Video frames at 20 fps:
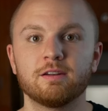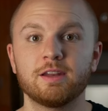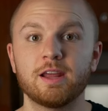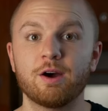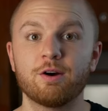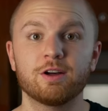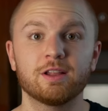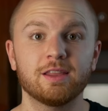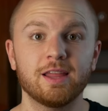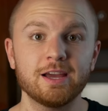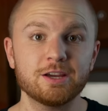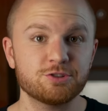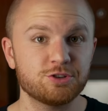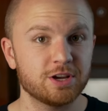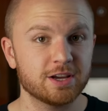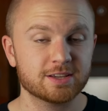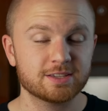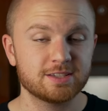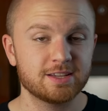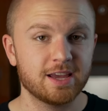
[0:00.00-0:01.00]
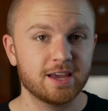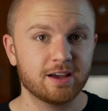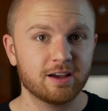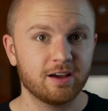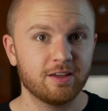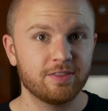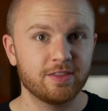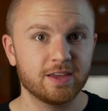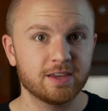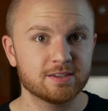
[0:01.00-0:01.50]
Now, Electrek's take
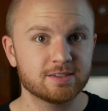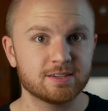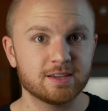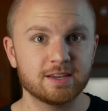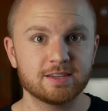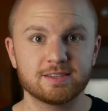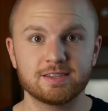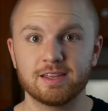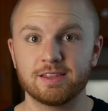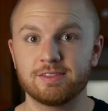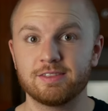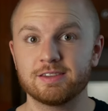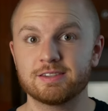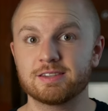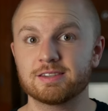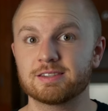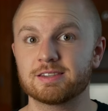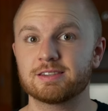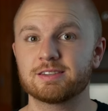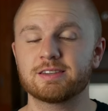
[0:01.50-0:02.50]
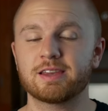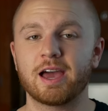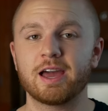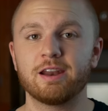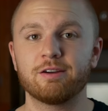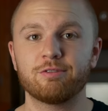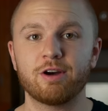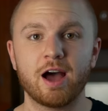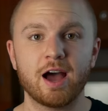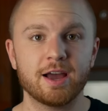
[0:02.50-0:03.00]
on this is that this is a
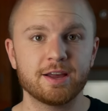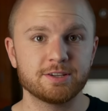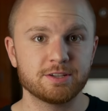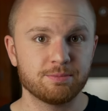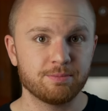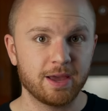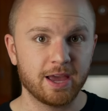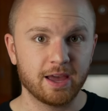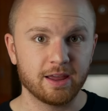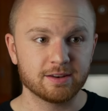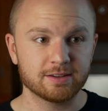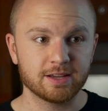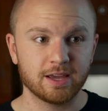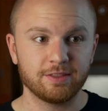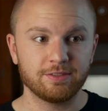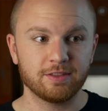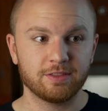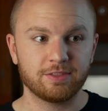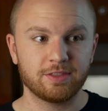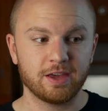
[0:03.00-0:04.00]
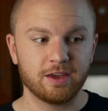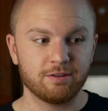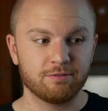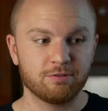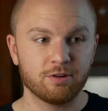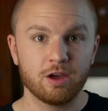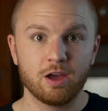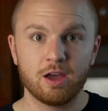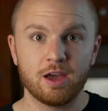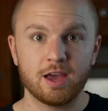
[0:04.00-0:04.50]
sign of high demand and that
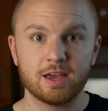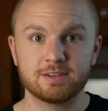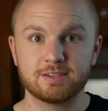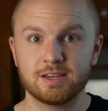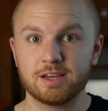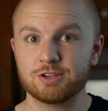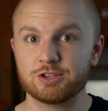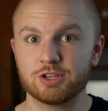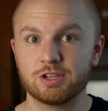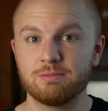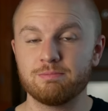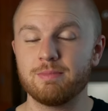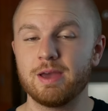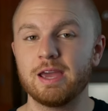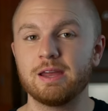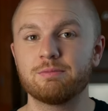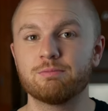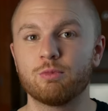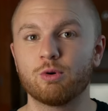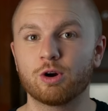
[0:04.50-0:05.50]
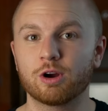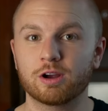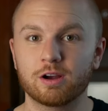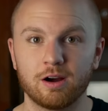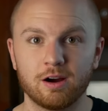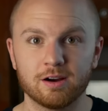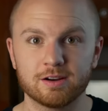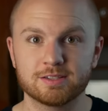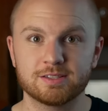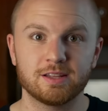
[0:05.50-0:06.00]
they've essentially made more
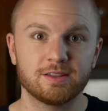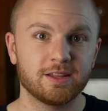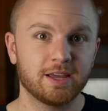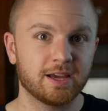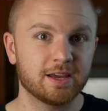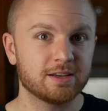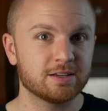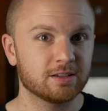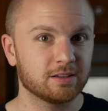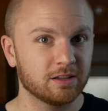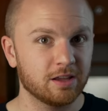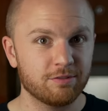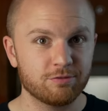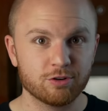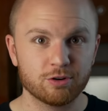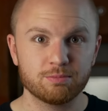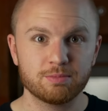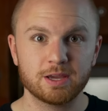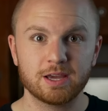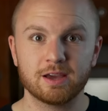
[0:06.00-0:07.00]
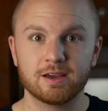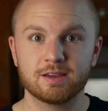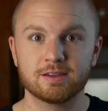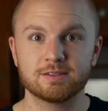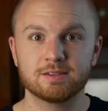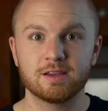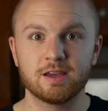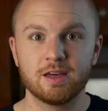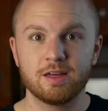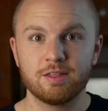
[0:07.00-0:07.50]
cars than they can deliver
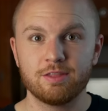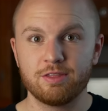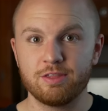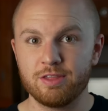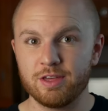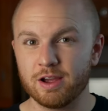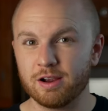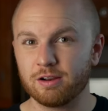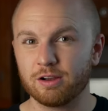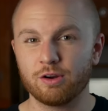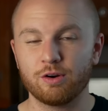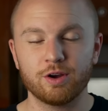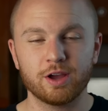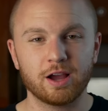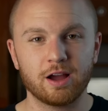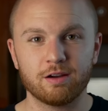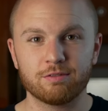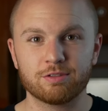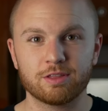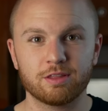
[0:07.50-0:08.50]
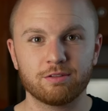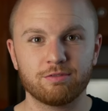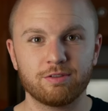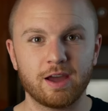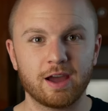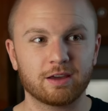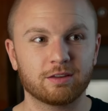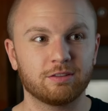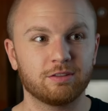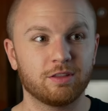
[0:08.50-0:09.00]
because they're going off of the
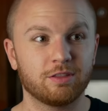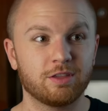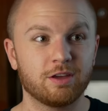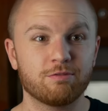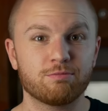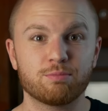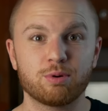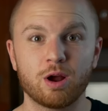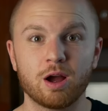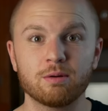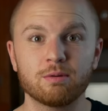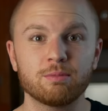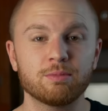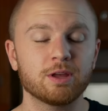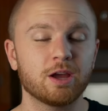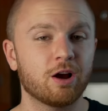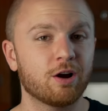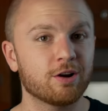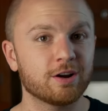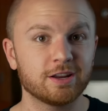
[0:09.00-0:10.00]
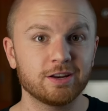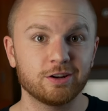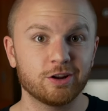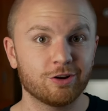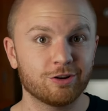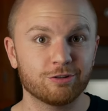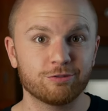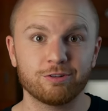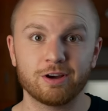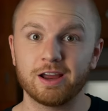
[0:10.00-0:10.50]
fact that they've probably already
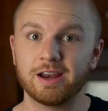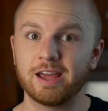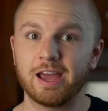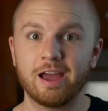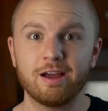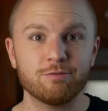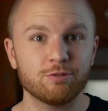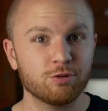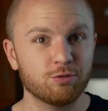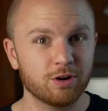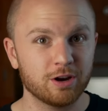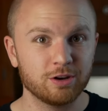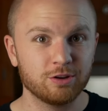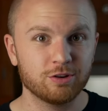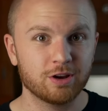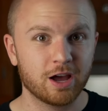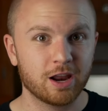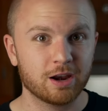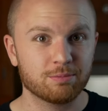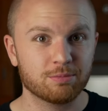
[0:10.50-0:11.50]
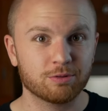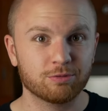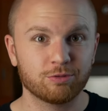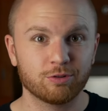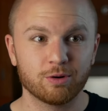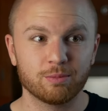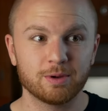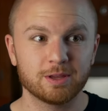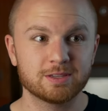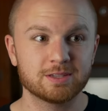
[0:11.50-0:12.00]
notified everyone who got a
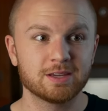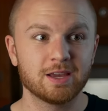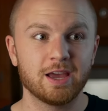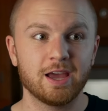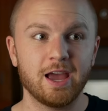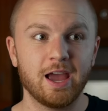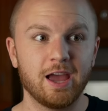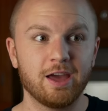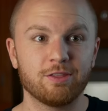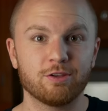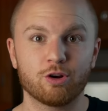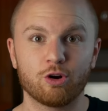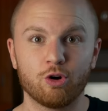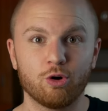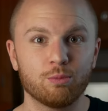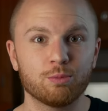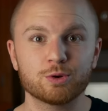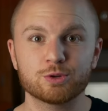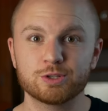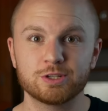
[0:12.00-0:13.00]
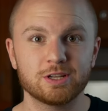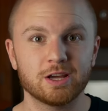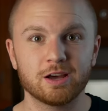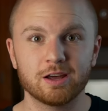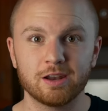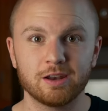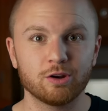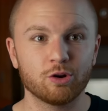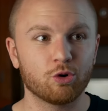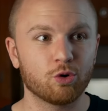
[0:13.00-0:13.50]
performance and they're almost
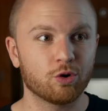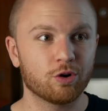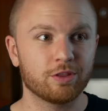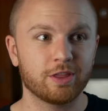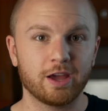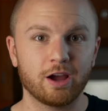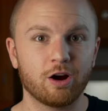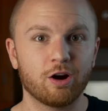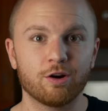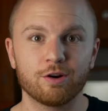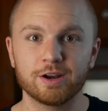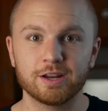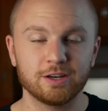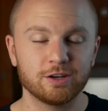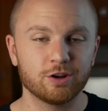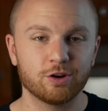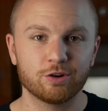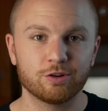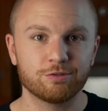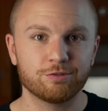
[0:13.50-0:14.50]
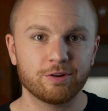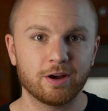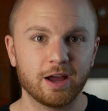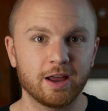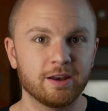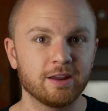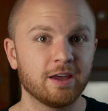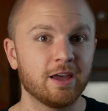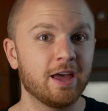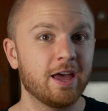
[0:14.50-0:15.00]
done, or they already
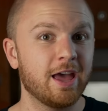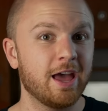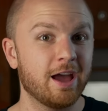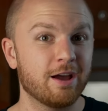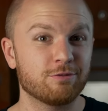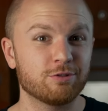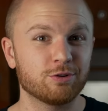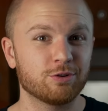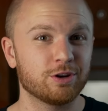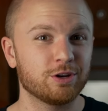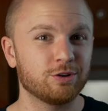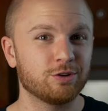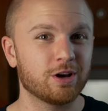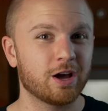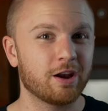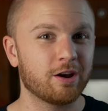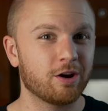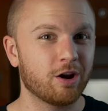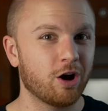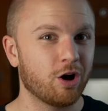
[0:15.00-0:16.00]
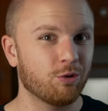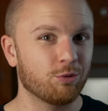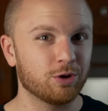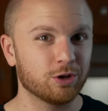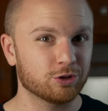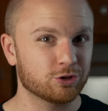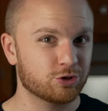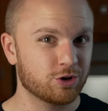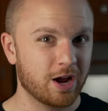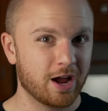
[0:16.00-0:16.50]
notified everyone who got an all
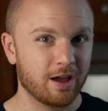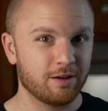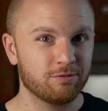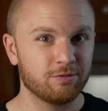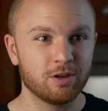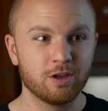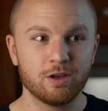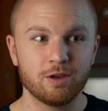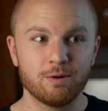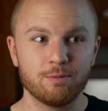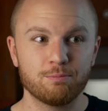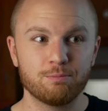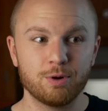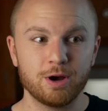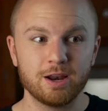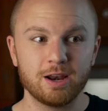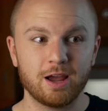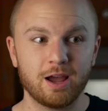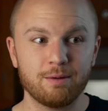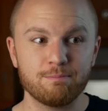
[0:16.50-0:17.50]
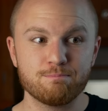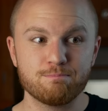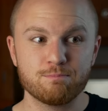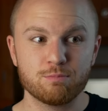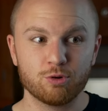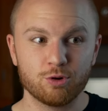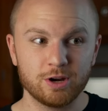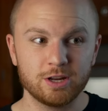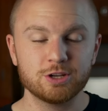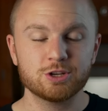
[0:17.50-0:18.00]
wheel drive. But I'm
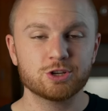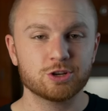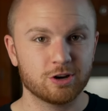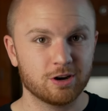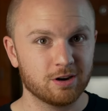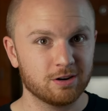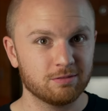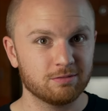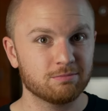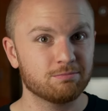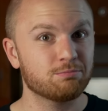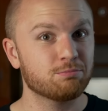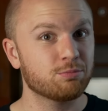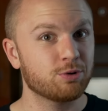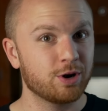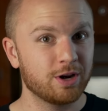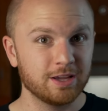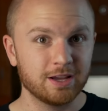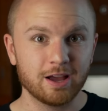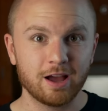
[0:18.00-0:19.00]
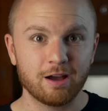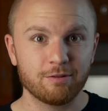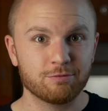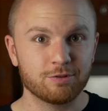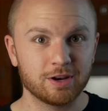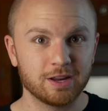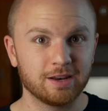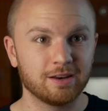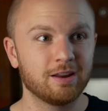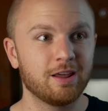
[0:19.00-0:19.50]
pretty sure, pretty
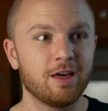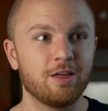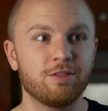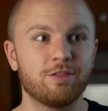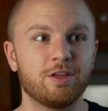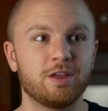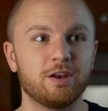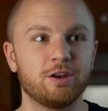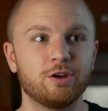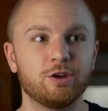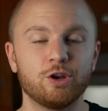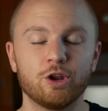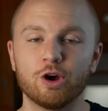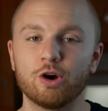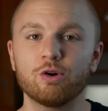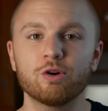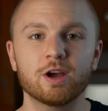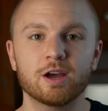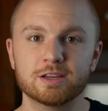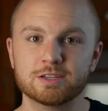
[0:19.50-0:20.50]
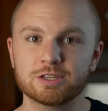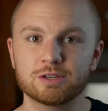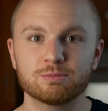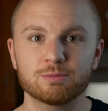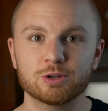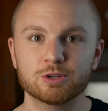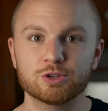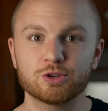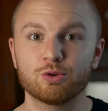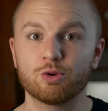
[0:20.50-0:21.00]
confident, that no
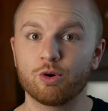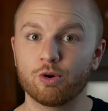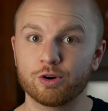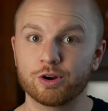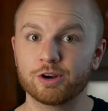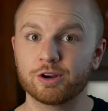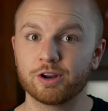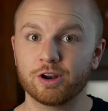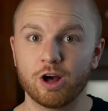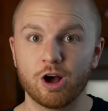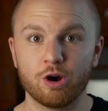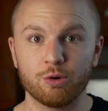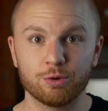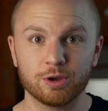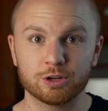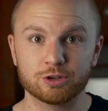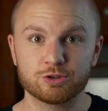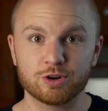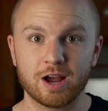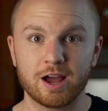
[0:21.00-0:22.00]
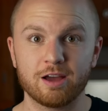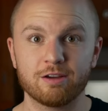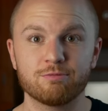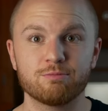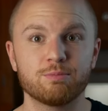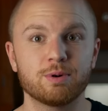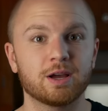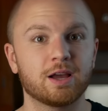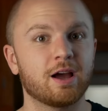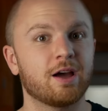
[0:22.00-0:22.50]
customers who ordered an all wheel
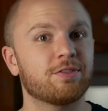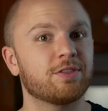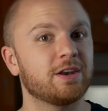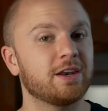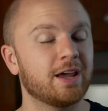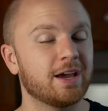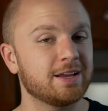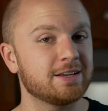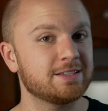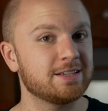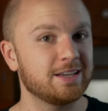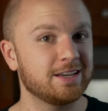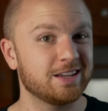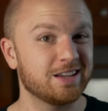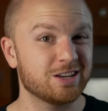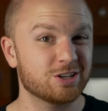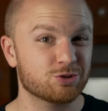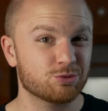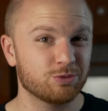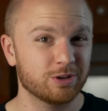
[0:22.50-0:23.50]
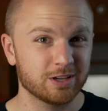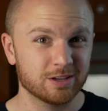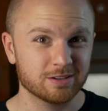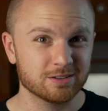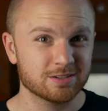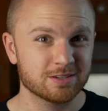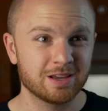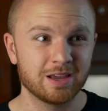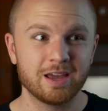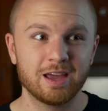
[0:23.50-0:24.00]
drive but got the 19 inch
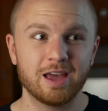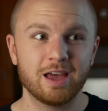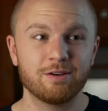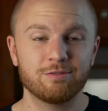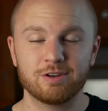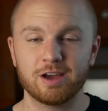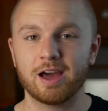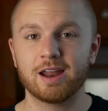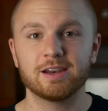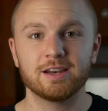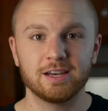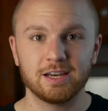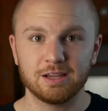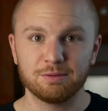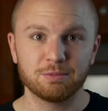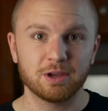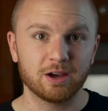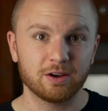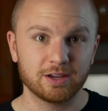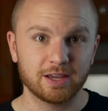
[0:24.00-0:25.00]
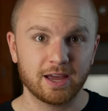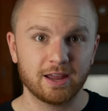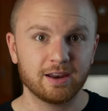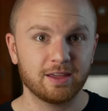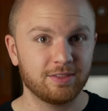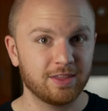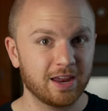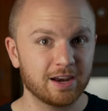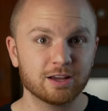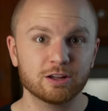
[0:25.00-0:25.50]
wheels have gotten an email yet,
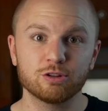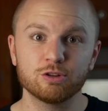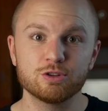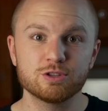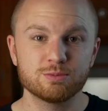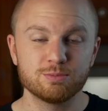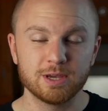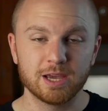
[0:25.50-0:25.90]
and that includes